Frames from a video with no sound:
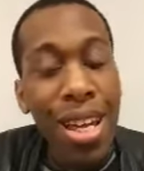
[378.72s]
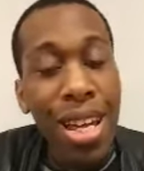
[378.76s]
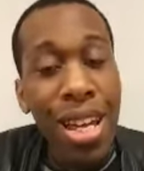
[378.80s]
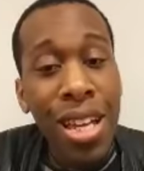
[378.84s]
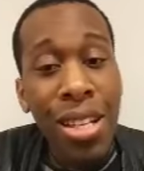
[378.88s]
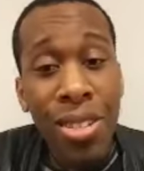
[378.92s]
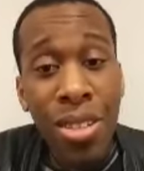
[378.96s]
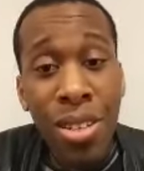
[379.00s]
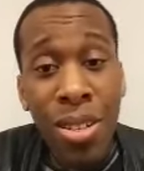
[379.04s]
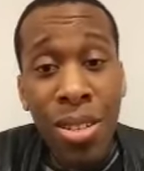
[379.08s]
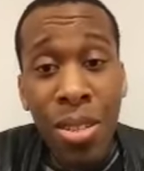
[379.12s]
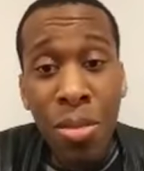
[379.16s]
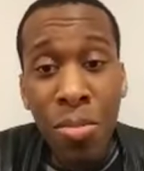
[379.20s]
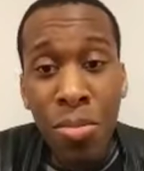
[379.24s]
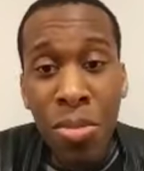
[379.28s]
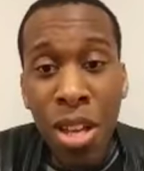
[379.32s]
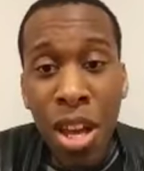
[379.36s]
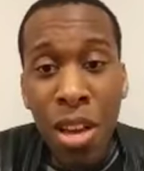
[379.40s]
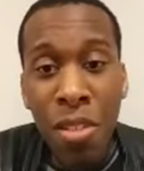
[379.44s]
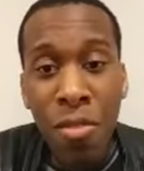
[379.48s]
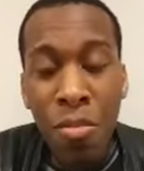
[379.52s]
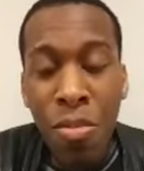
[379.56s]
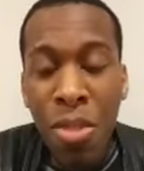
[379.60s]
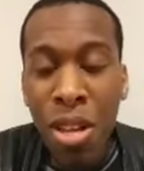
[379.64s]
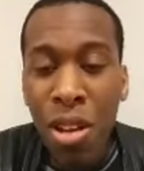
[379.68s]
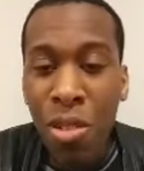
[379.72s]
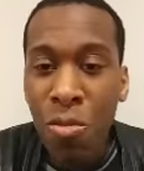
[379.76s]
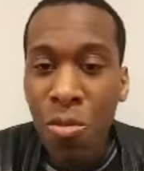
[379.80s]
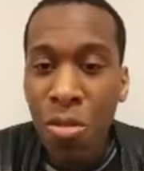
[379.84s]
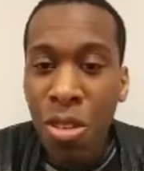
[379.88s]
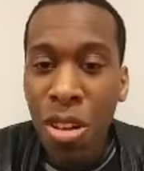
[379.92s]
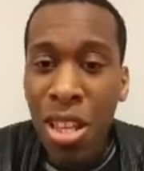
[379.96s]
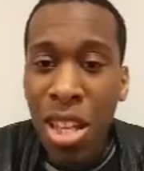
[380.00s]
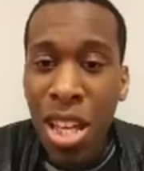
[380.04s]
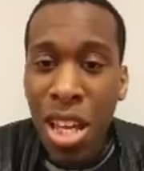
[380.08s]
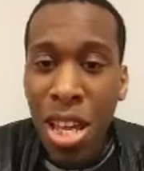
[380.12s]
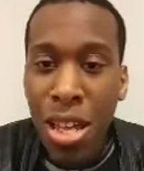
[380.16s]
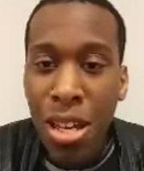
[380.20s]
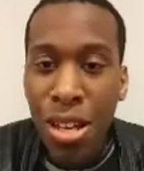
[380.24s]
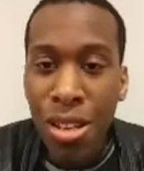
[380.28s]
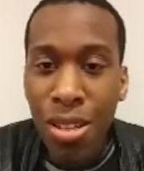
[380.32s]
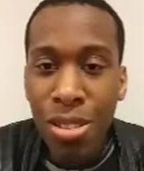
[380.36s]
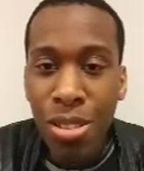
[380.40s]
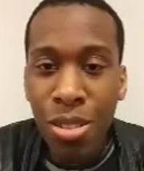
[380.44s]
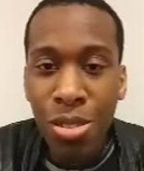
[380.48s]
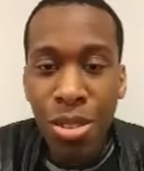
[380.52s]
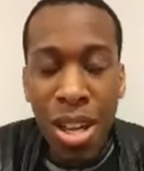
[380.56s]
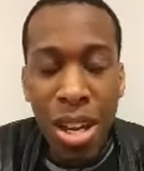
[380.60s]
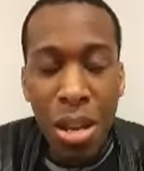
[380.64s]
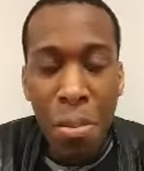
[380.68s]
it took some time for me to really
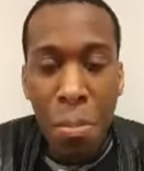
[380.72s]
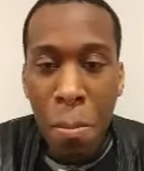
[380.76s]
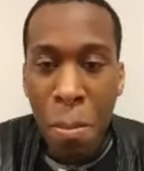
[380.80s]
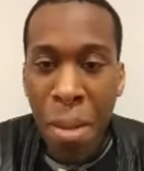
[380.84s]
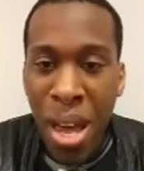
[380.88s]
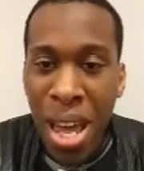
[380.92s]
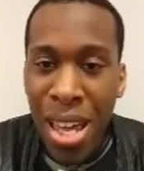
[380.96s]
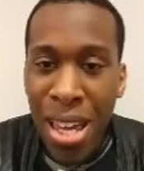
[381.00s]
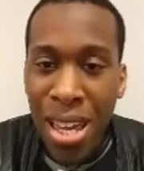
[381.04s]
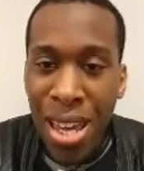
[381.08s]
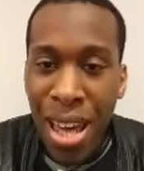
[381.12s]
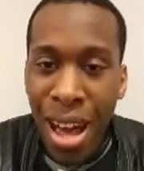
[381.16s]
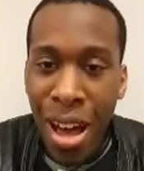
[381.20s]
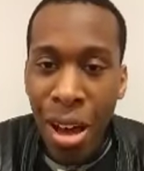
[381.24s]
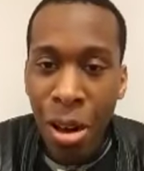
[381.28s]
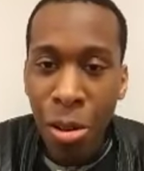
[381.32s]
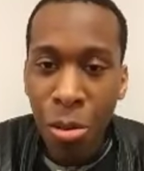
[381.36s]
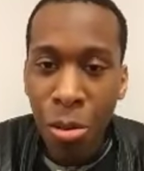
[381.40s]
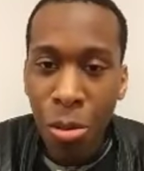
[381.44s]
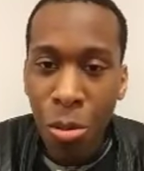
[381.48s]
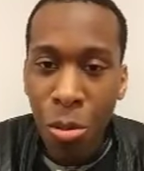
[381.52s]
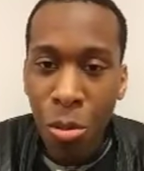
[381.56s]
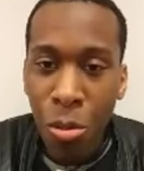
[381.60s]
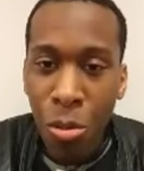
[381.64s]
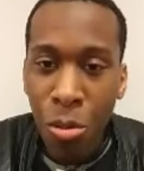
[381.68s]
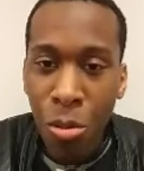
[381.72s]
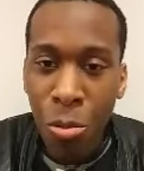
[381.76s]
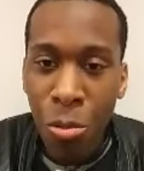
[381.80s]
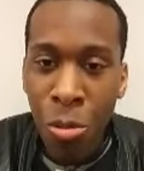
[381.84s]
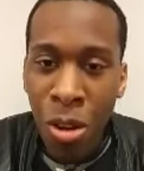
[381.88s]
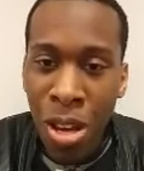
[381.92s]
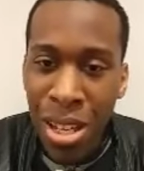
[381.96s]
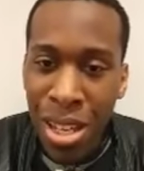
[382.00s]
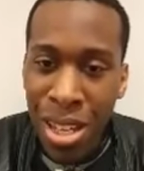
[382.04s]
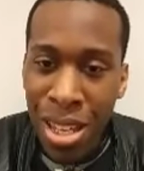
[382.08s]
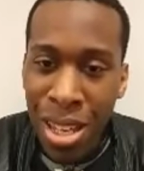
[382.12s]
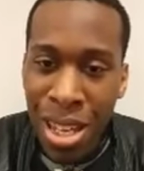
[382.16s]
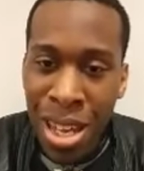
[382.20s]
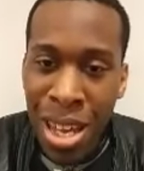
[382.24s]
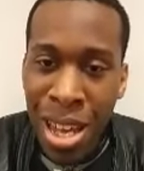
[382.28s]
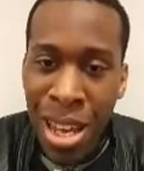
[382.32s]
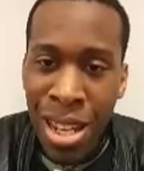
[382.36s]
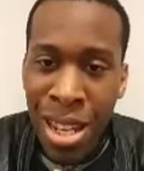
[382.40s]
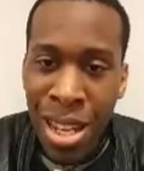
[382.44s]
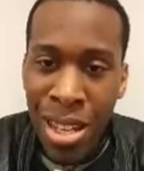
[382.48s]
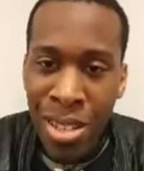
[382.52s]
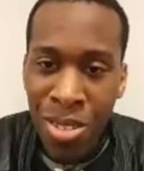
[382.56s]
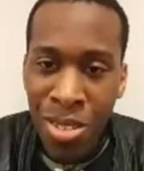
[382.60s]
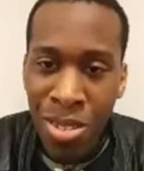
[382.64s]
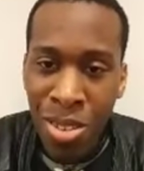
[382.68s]
try to make out what key
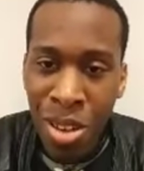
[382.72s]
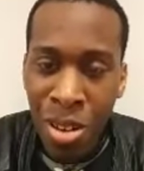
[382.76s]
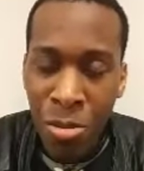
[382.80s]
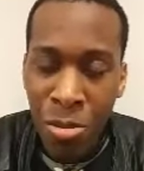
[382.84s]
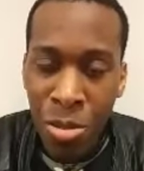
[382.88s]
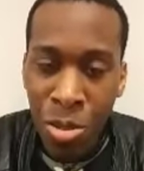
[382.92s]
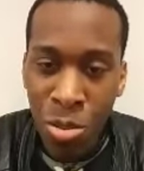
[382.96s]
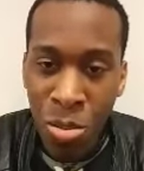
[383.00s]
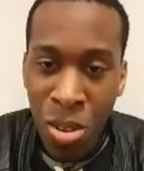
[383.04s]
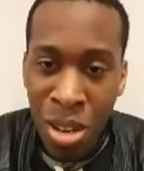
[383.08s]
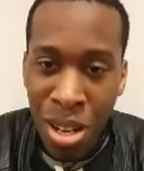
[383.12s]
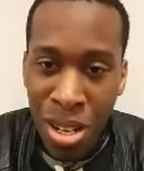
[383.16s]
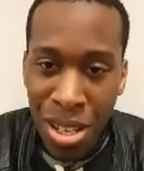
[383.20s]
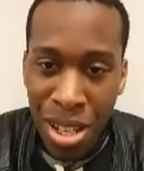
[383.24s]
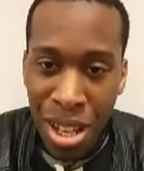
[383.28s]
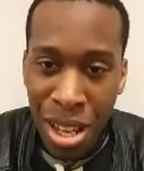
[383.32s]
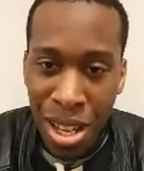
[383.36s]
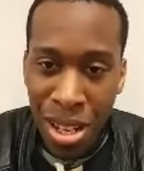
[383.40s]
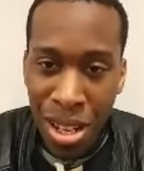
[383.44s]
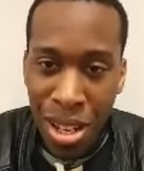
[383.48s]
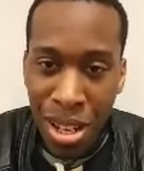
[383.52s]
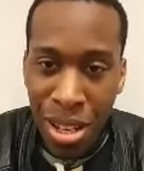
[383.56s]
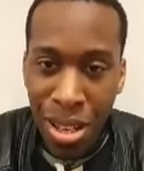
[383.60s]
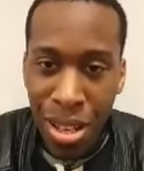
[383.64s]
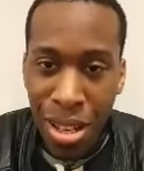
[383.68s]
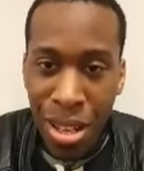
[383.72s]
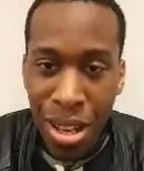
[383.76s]
that song was written in.